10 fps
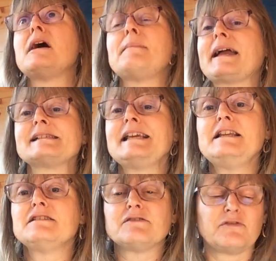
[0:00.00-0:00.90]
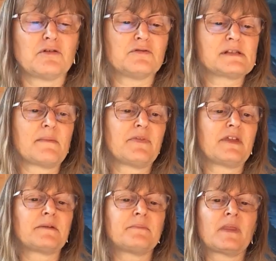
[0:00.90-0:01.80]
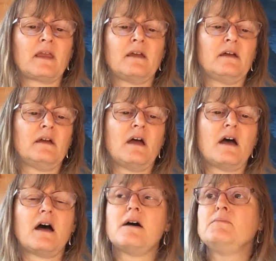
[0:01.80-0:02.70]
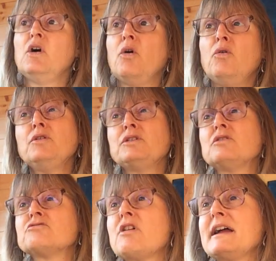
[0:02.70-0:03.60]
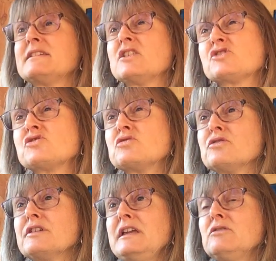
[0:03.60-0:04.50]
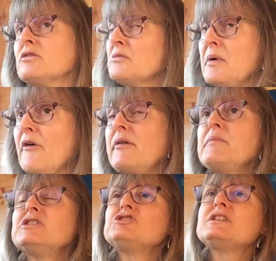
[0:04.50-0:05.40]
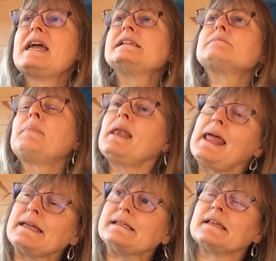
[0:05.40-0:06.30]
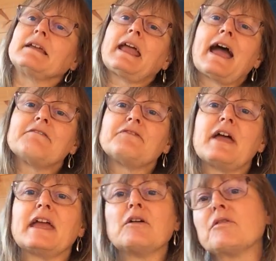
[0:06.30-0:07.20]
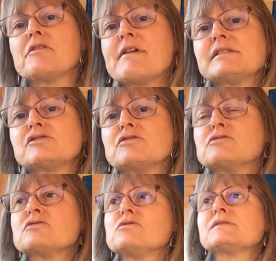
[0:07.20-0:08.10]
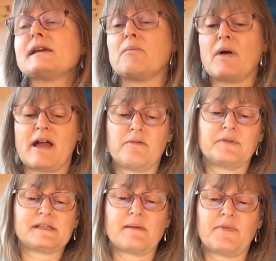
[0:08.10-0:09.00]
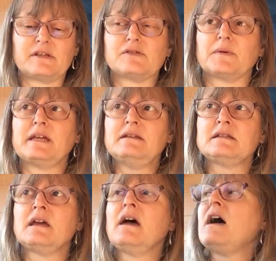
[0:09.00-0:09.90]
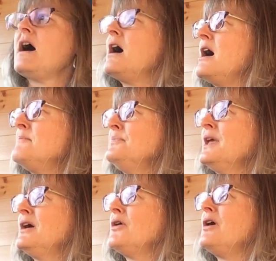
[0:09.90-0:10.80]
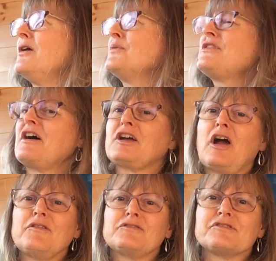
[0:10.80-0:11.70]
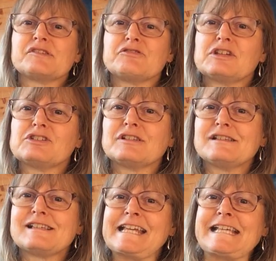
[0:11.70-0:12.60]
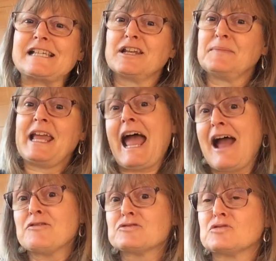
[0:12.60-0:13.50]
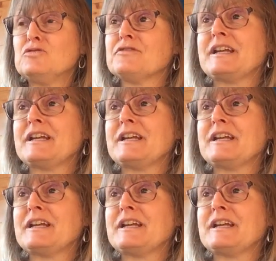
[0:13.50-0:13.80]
magazine interview or something. Or you could write a story or a poem which takes place in a cafe or a restaurant or somewhere with something to eat. With our current restrictions, it's going to be outdoor